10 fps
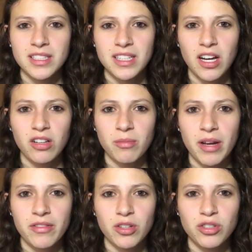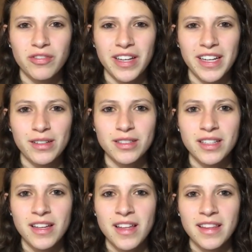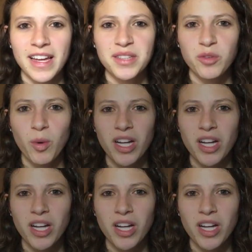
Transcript: see all of my future videos. Thanks for